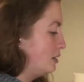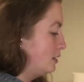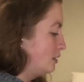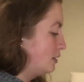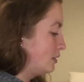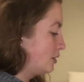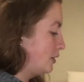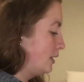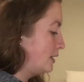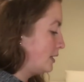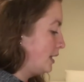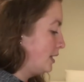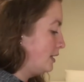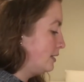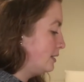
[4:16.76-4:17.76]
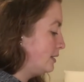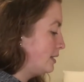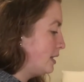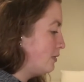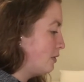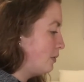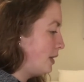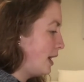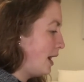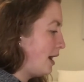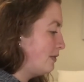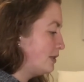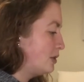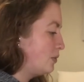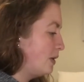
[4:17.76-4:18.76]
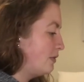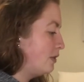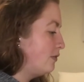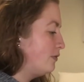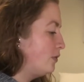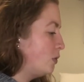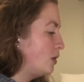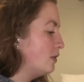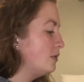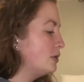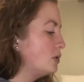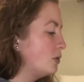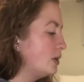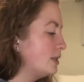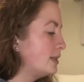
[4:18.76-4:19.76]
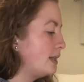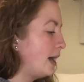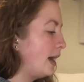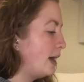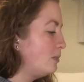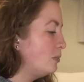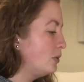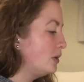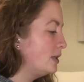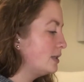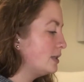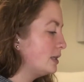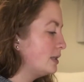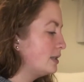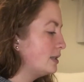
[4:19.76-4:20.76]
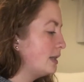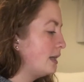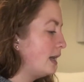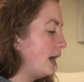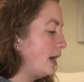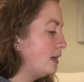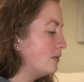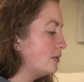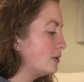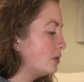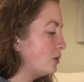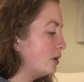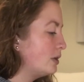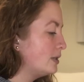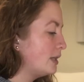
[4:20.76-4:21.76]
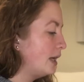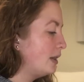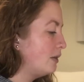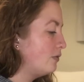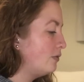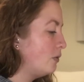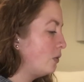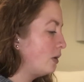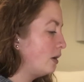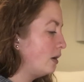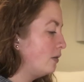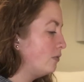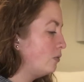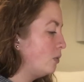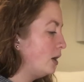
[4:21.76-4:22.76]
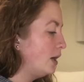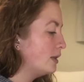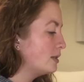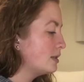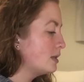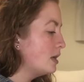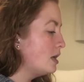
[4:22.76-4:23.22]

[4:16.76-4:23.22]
So let's kind of see what we have. So we have the Four of Swords, the High Priestess, the Nine of Swords, and the Four of Wands.